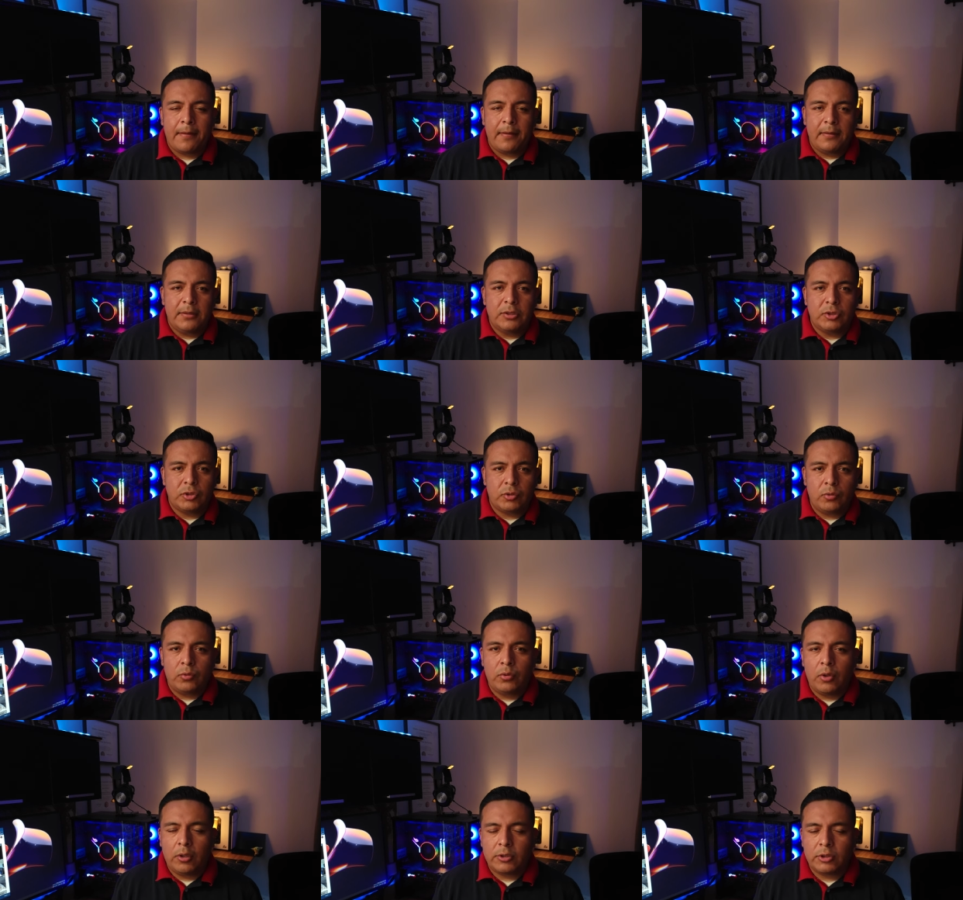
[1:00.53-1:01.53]
The
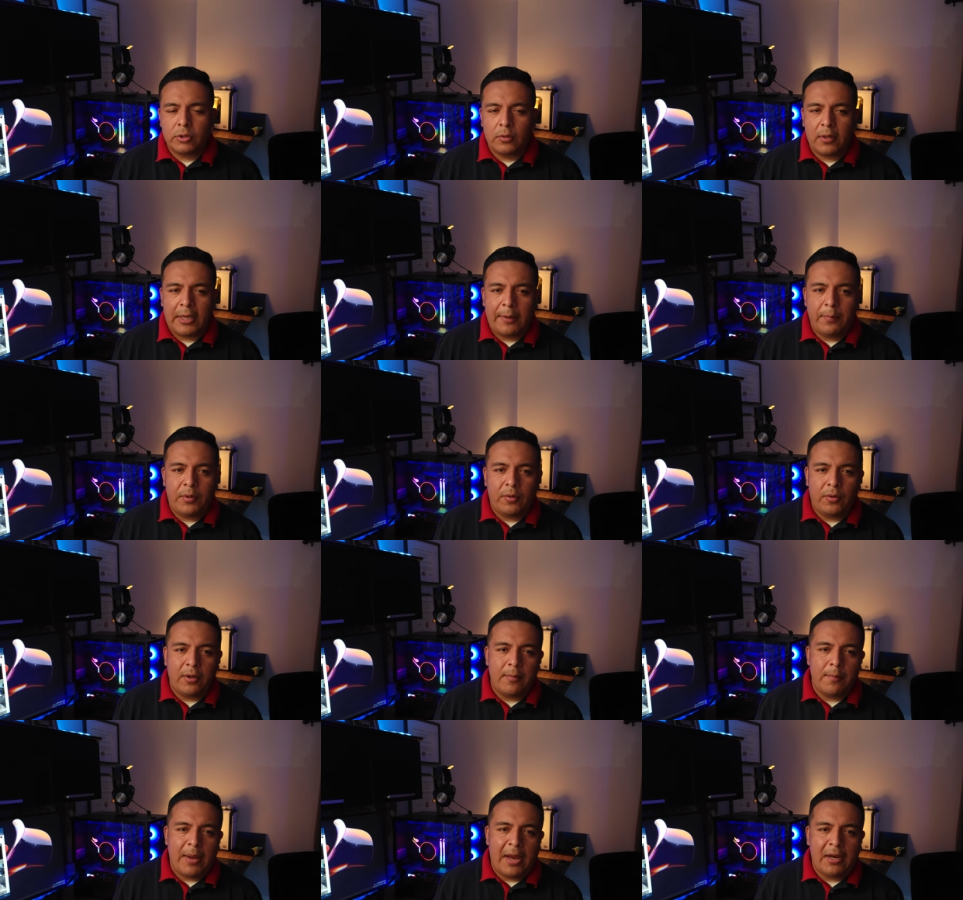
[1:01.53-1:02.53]
school also kept
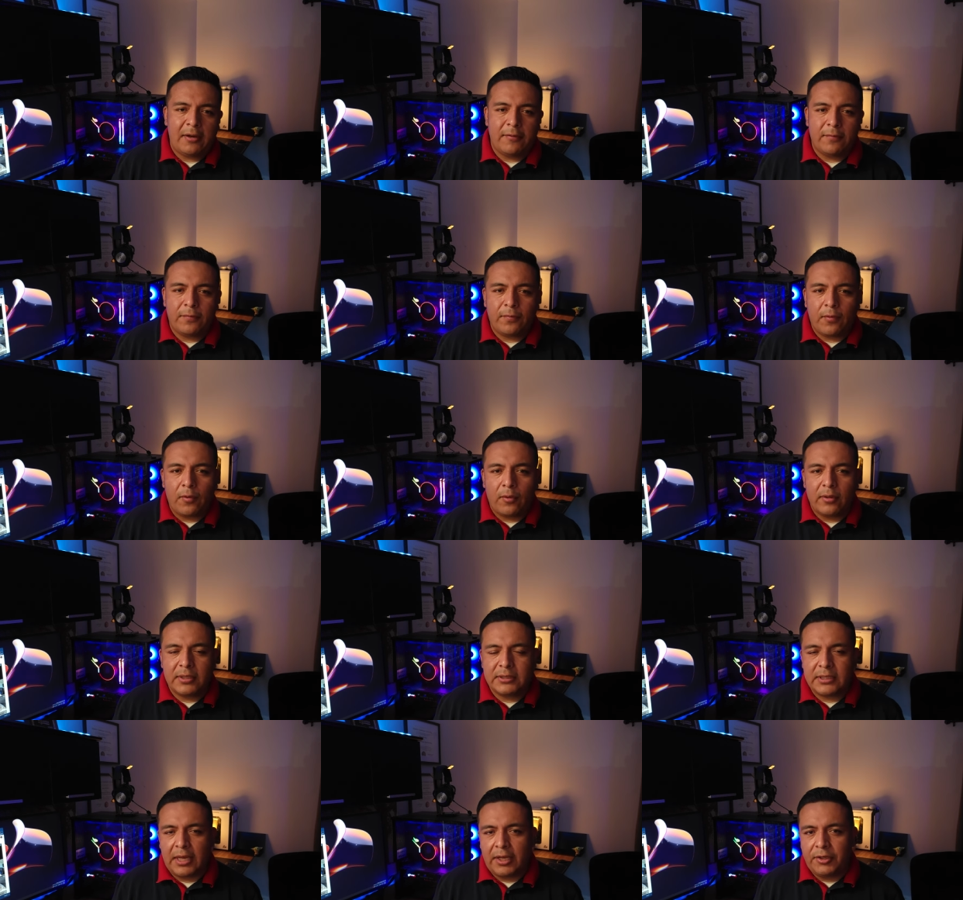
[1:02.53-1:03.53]
going back and forth
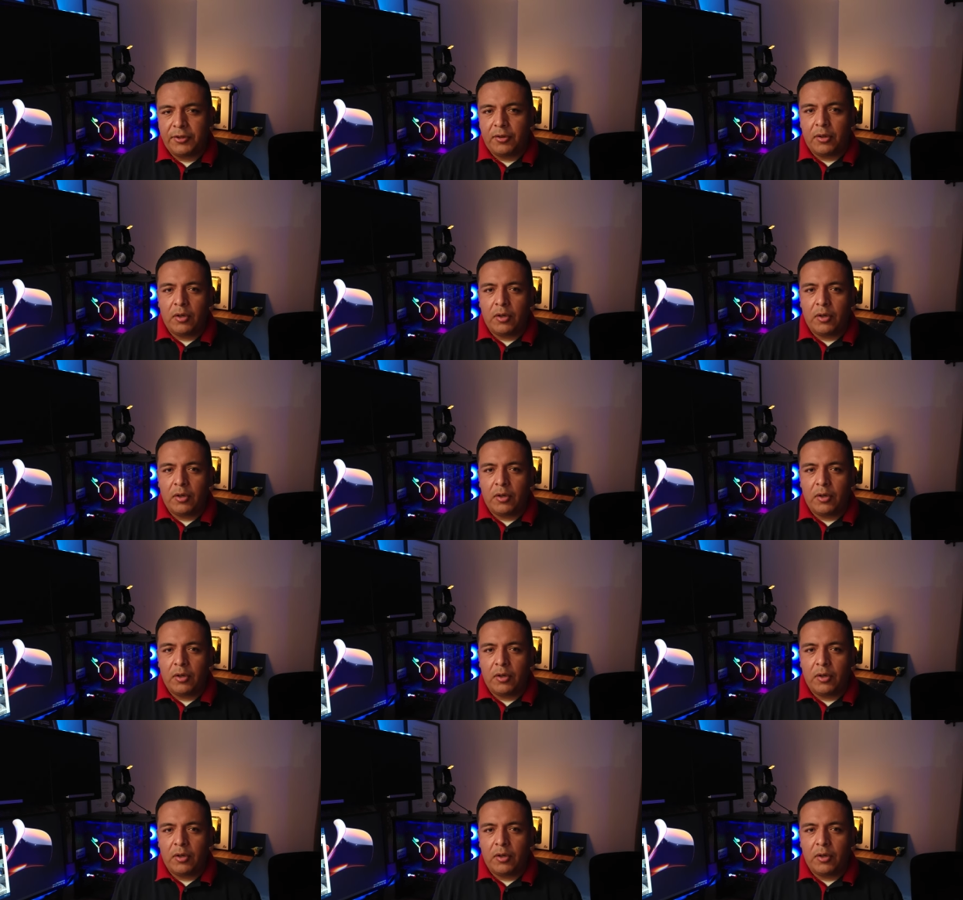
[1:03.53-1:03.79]
saying you're